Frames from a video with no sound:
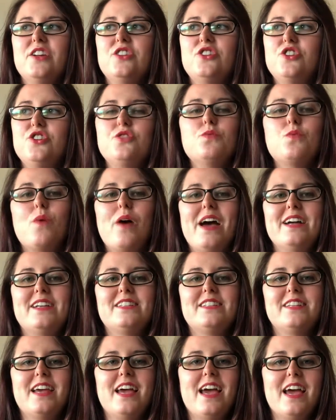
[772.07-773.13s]
too
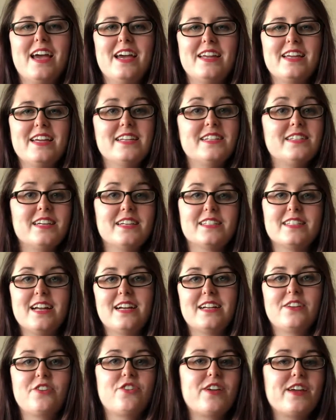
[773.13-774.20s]
wet and it does
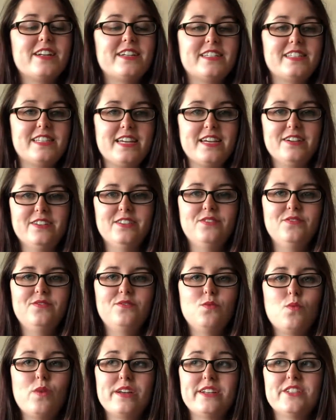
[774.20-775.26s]
not create a seal,
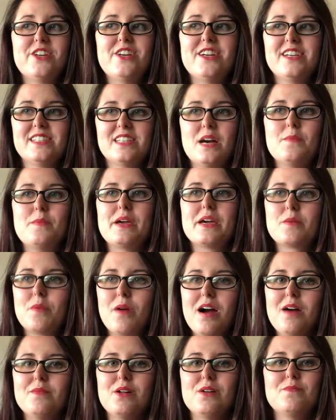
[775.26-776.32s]
which is a big
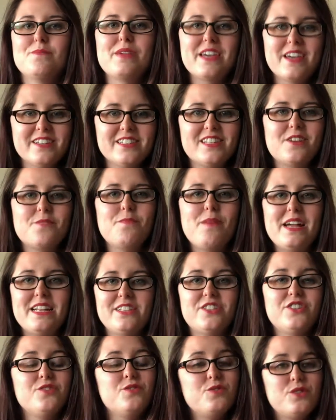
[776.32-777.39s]
problem because they're
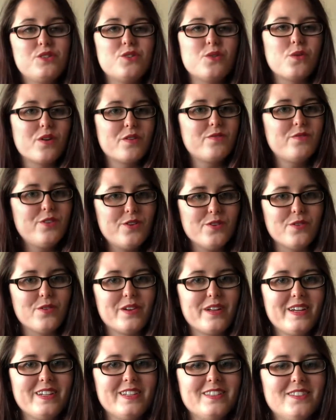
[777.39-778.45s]
meant to store
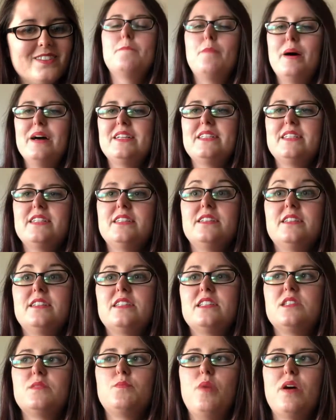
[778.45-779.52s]
food. But
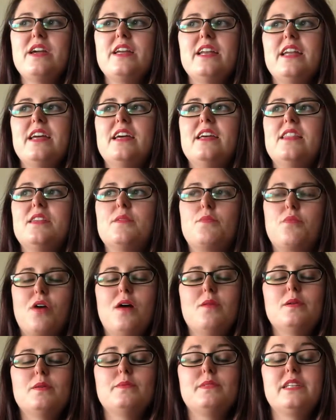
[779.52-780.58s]
despite the
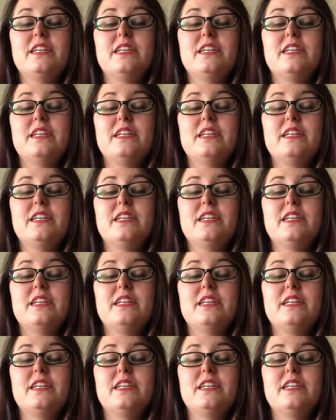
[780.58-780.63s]
problems